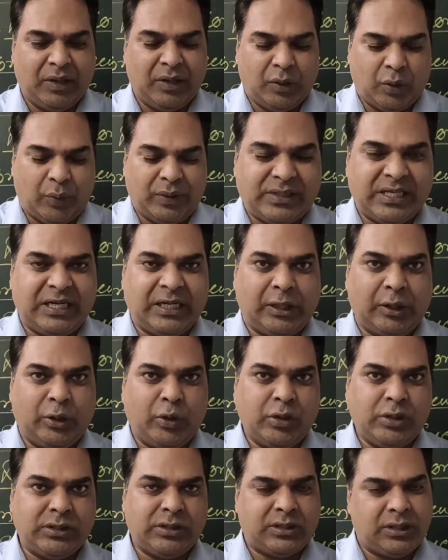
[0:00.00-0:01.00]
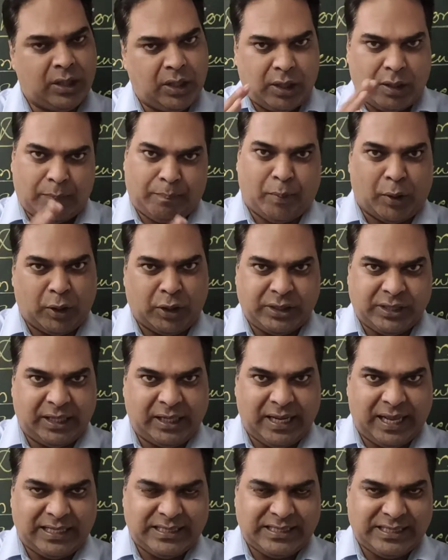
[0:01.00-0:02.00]
which includes
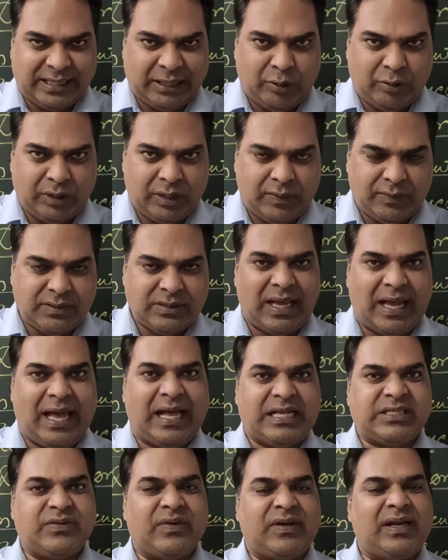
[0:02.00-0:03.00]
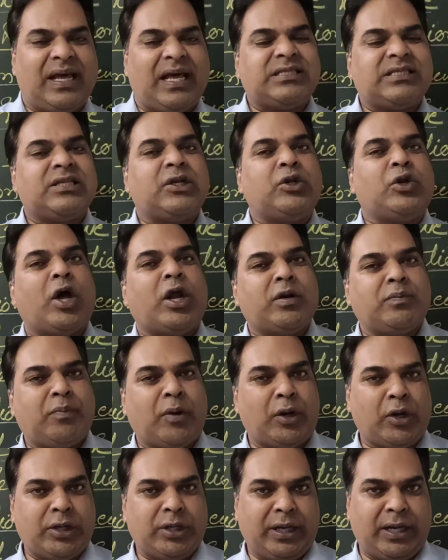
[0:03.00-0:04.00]
political executives as well as
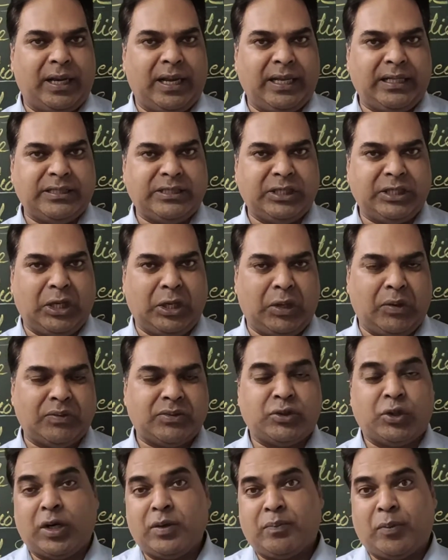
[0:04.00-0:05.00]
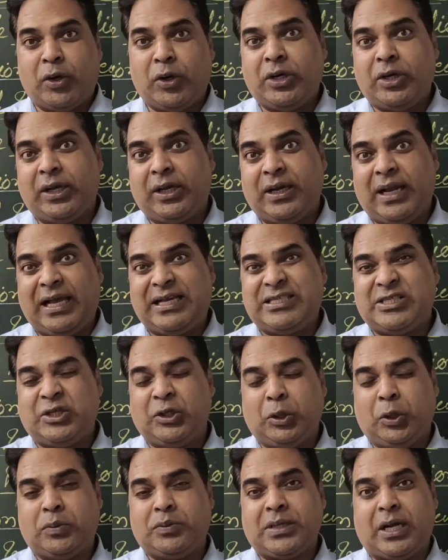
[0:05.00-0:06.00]
non-political executives. Non-political
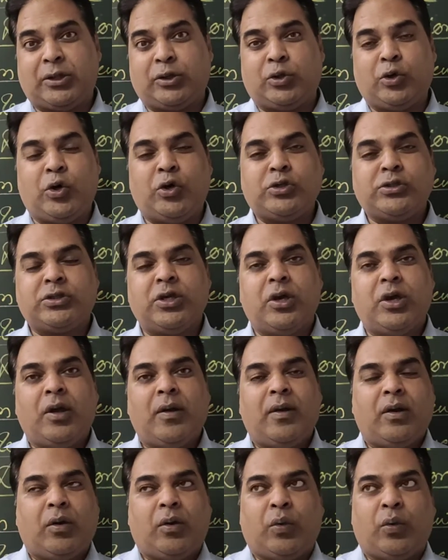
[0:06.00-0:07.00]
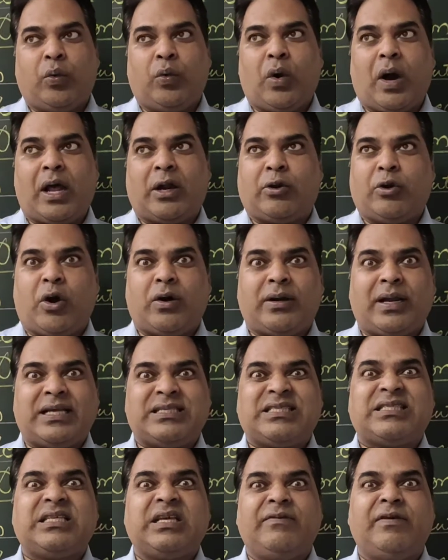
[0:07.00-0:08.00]
executives are those who are known
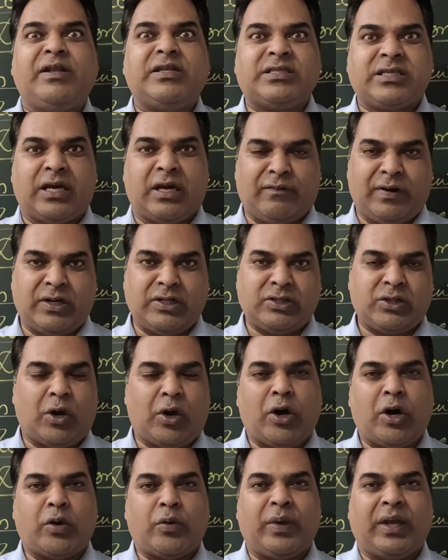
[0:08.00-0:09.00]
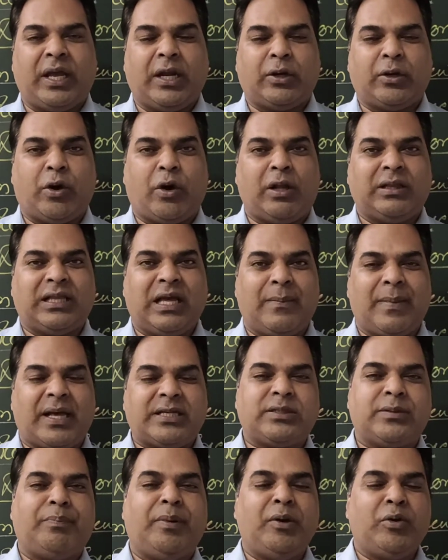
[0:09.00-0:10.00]
as civil servants, or we can call them
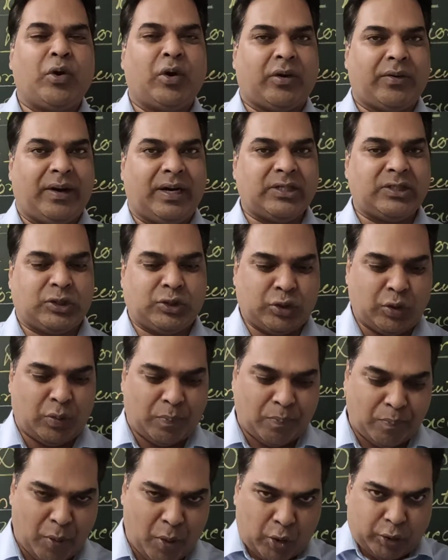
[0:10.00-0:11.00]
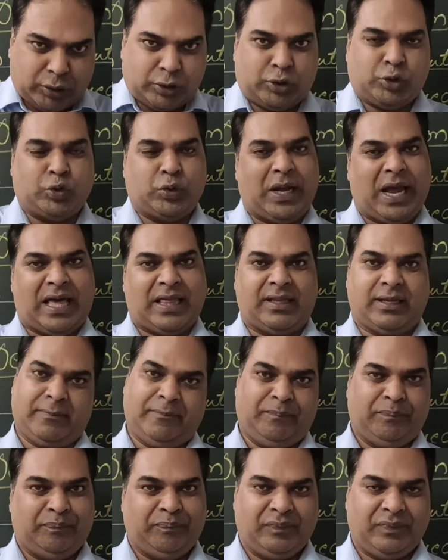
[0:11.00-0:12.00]
as bureaucrats. So both together
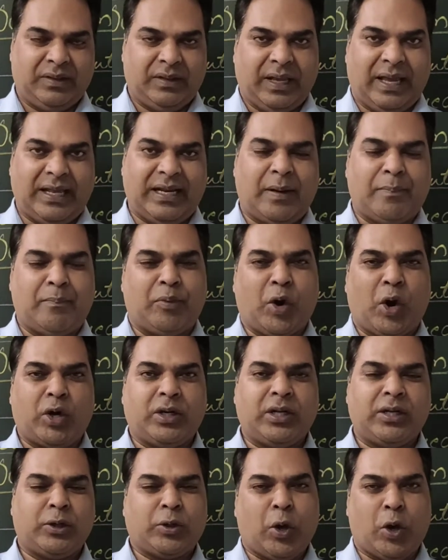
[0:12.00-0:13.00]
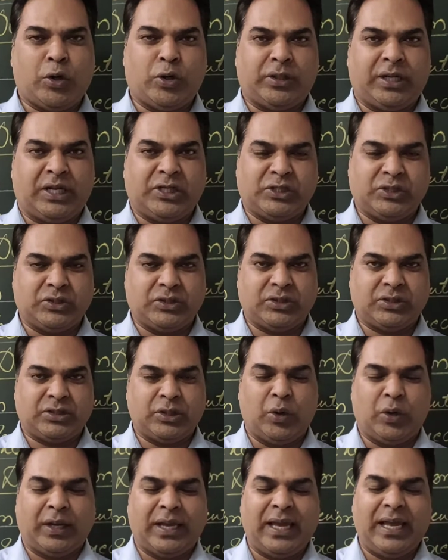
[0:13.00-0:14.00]
in a broader connotations.
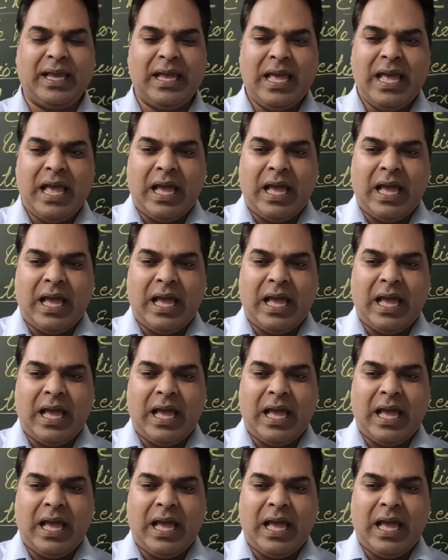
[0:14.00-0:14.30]
Okay,